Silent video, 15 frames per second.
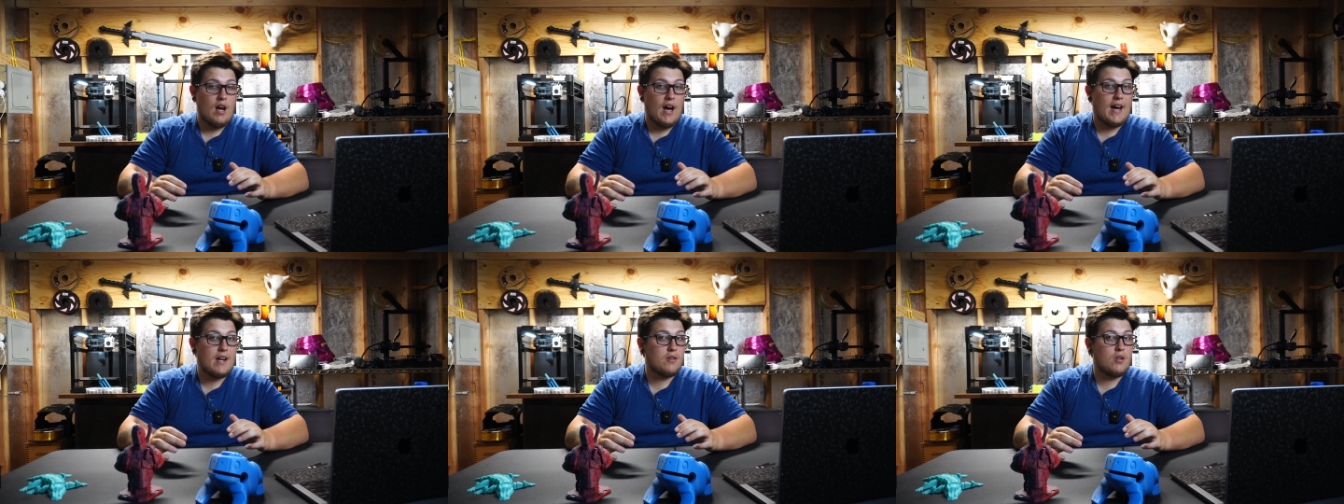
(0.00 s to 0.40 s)

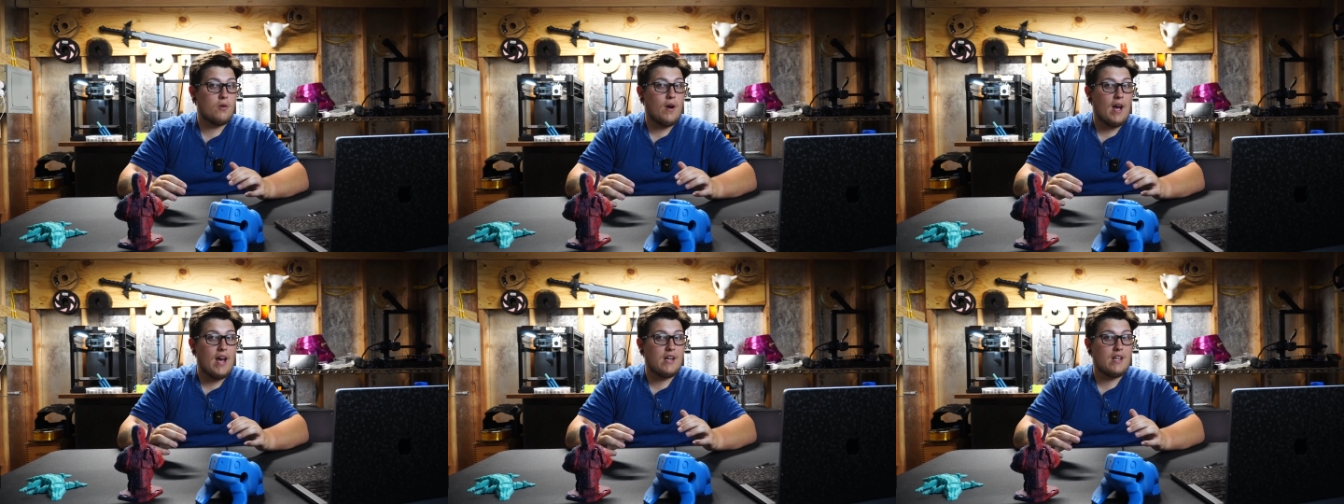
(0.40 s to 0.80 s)
I don't
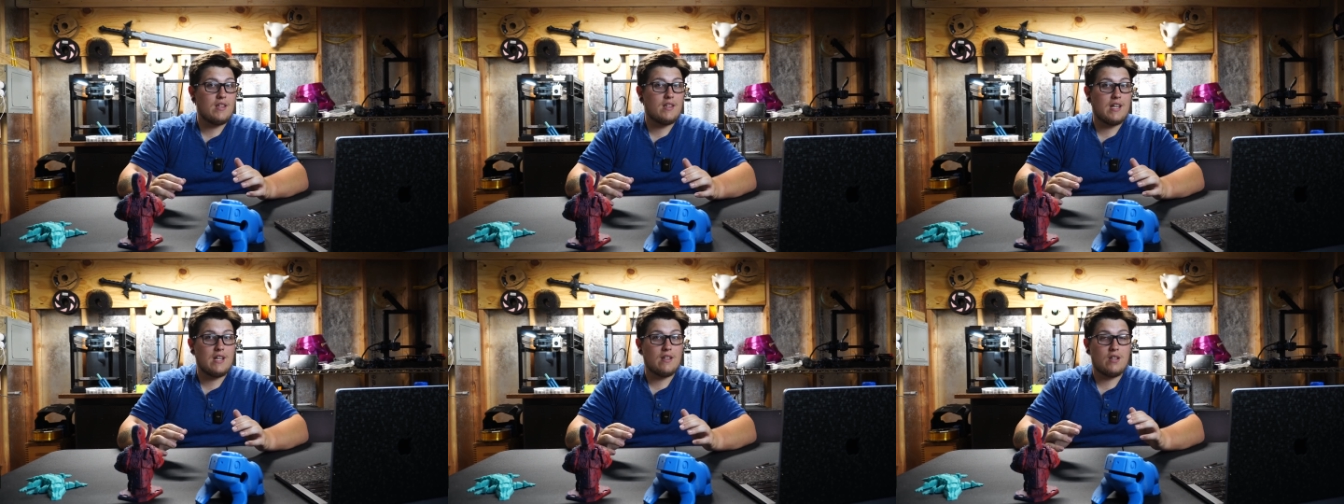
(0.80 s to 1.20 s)
know
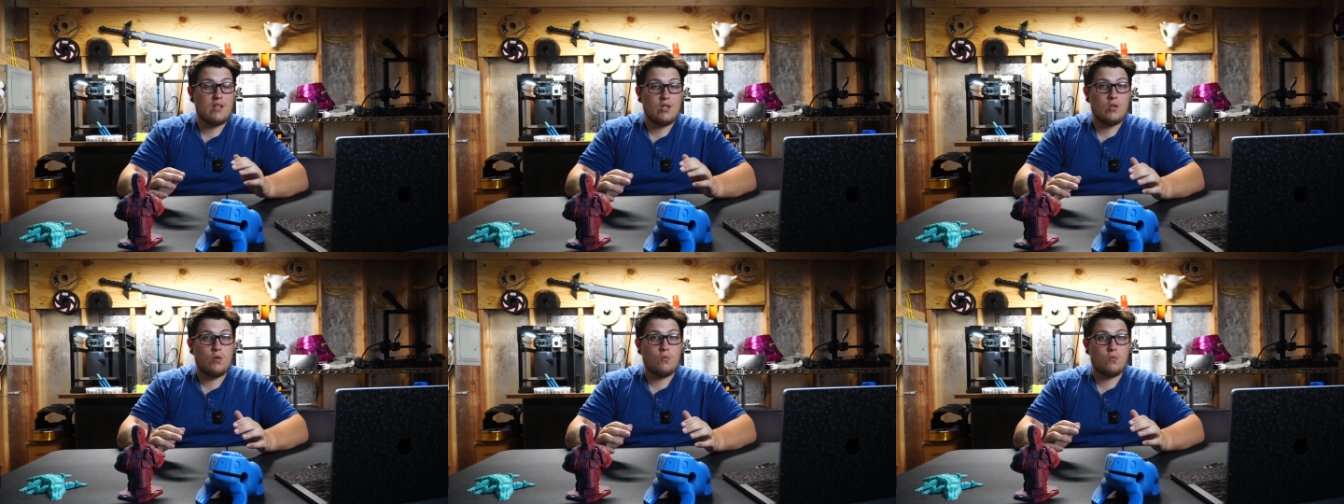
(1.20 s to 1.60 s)
anything
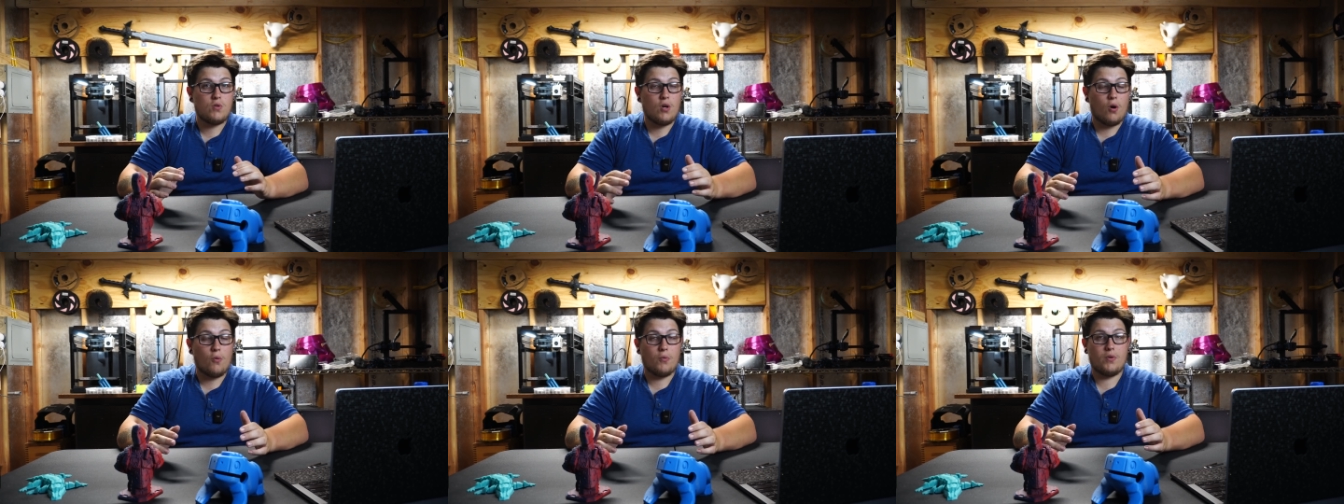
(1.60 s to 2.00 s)
that you
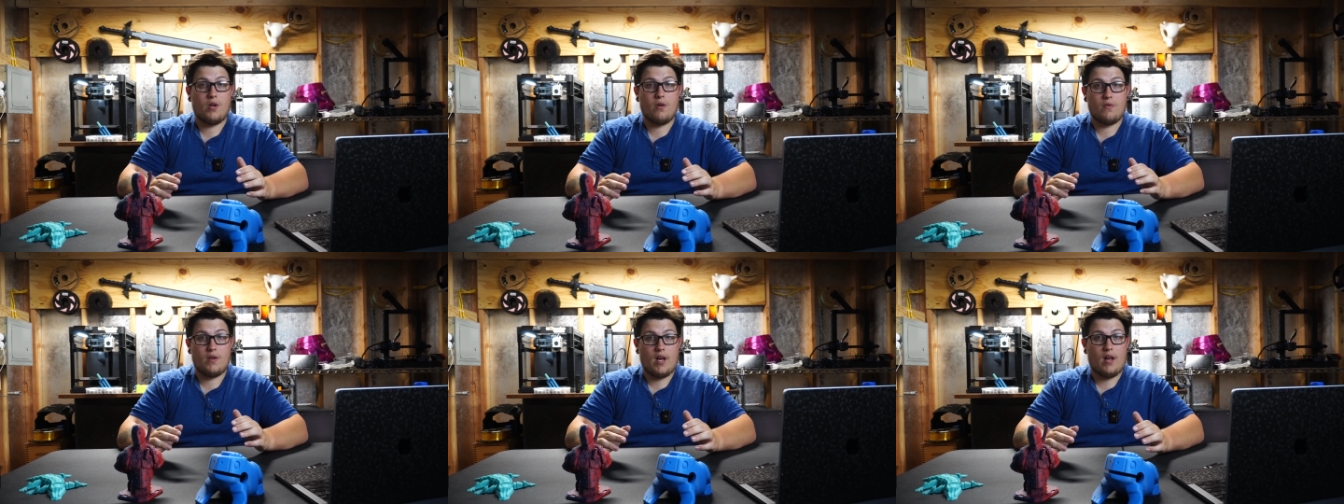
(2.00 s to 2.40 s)
don't
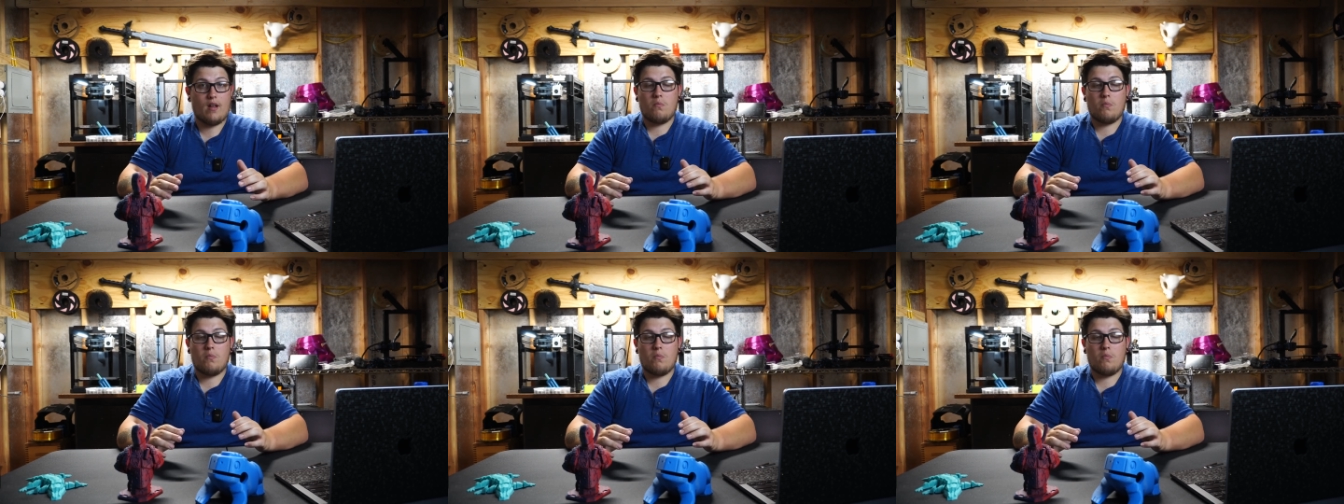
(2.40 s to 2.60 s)
know yet.